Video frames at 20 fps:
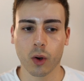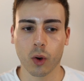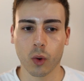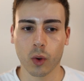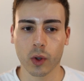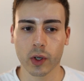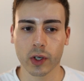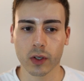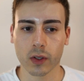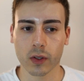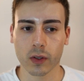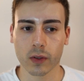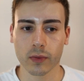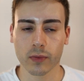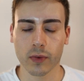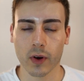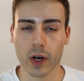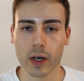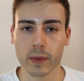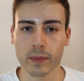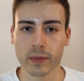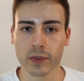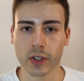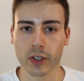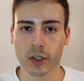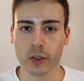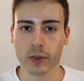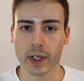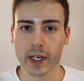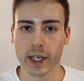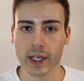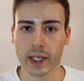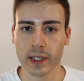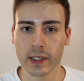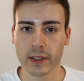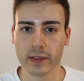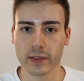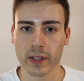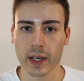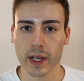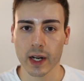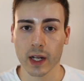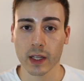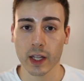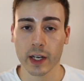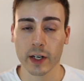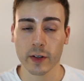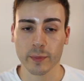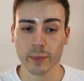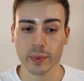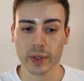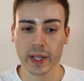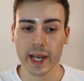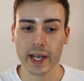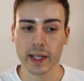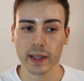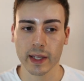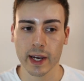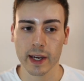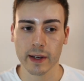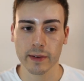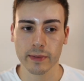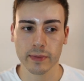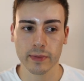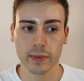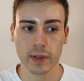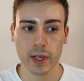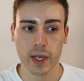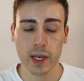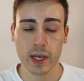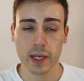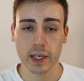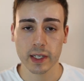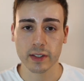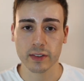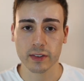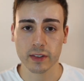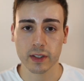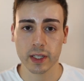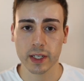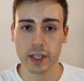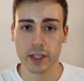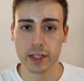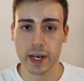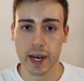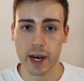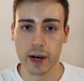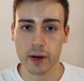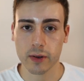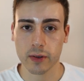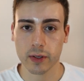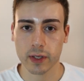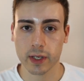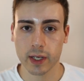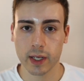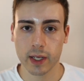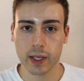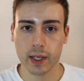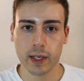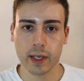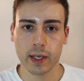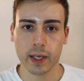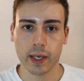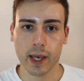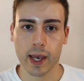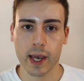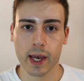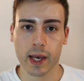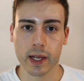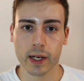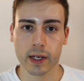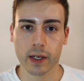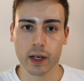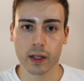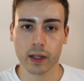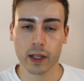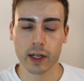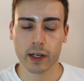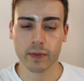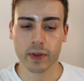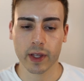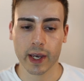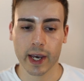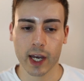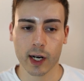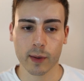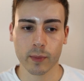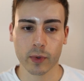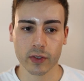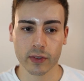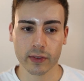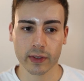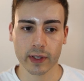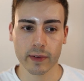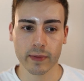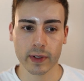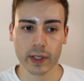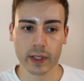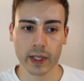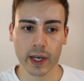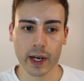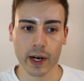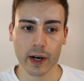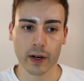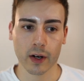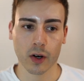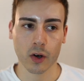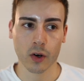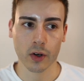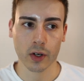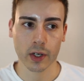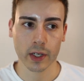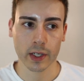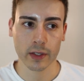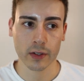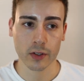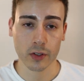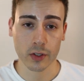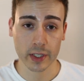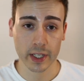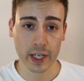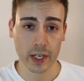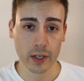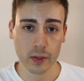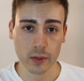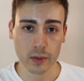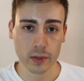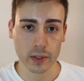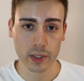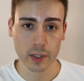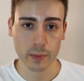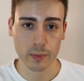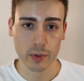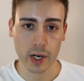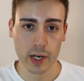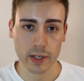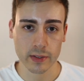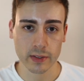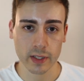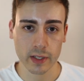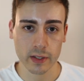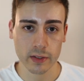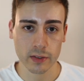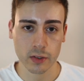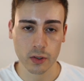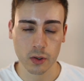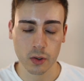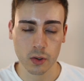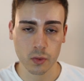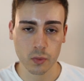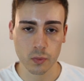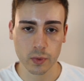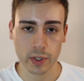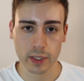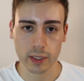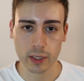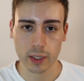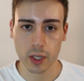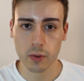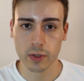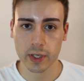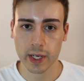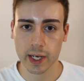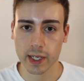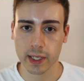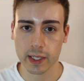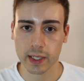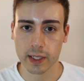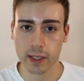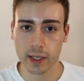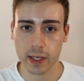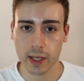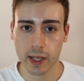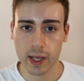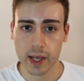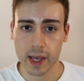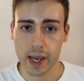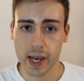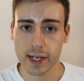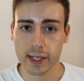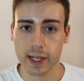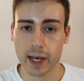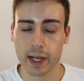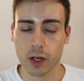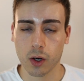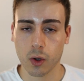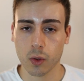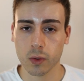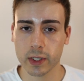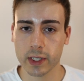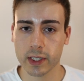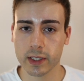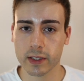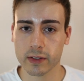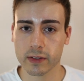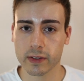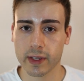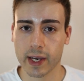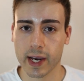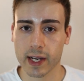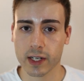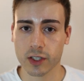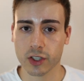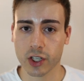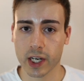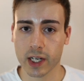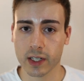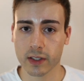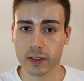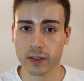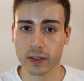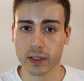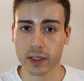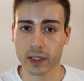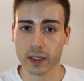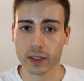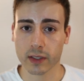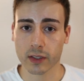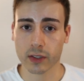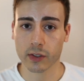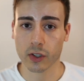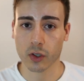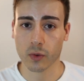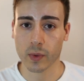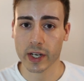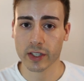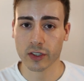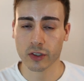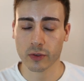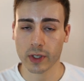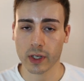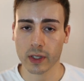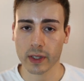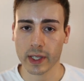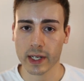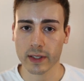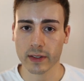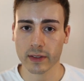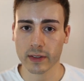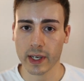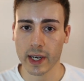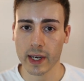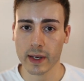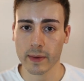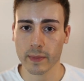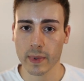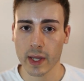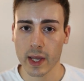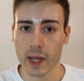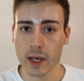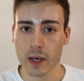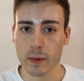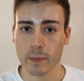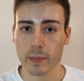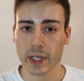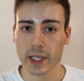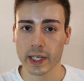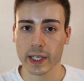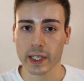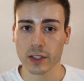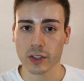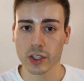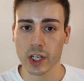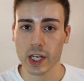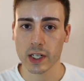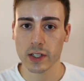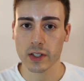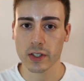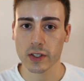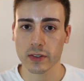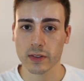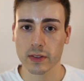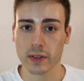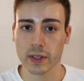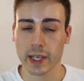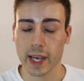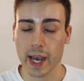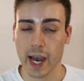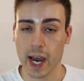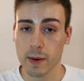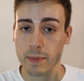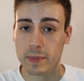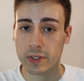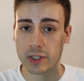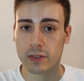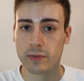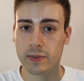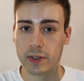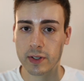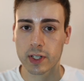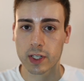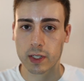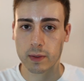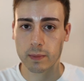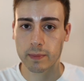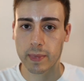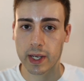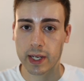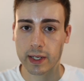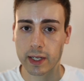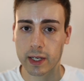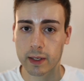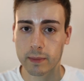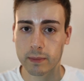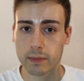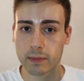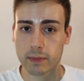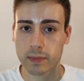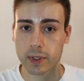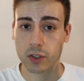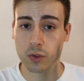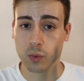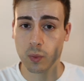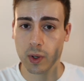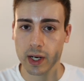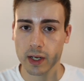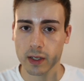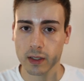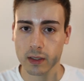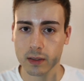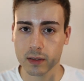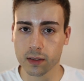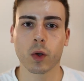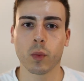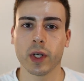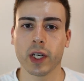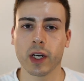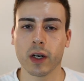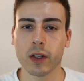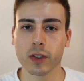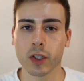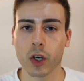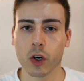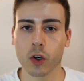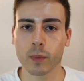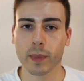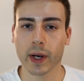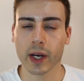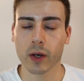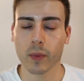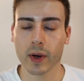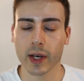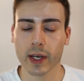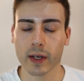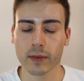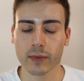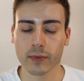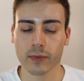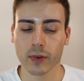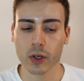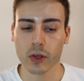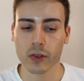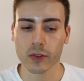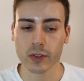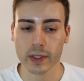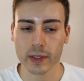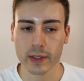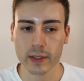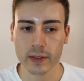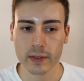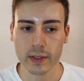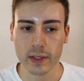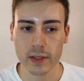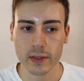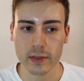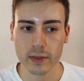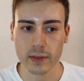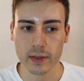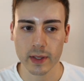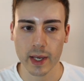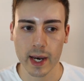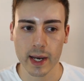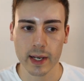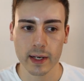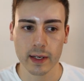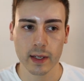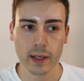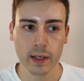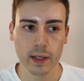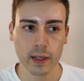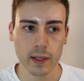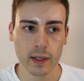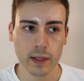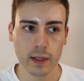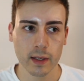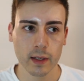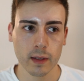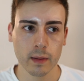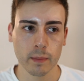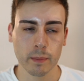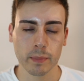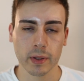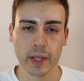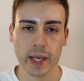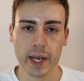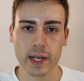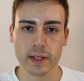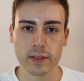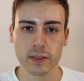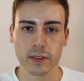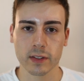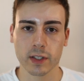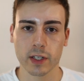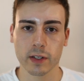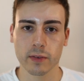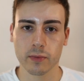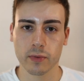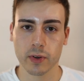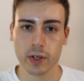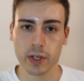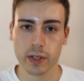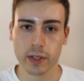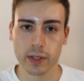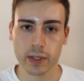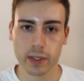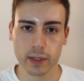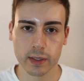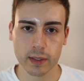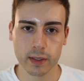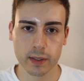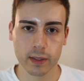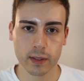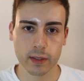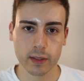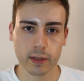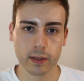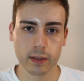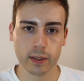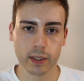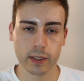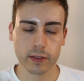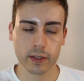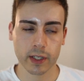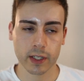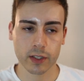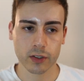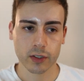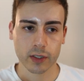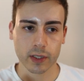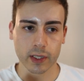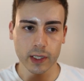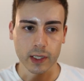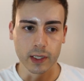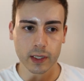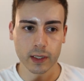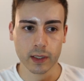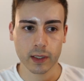oil farms are created is that a lot of plant life is cleared out, and a lot of the animals living there are either killed in the process or relocated. And not only does that change the terrestrial landscape, but it changes the atmospheric makeup as well. We all know by way of photosynthesis that plants convert, essentially,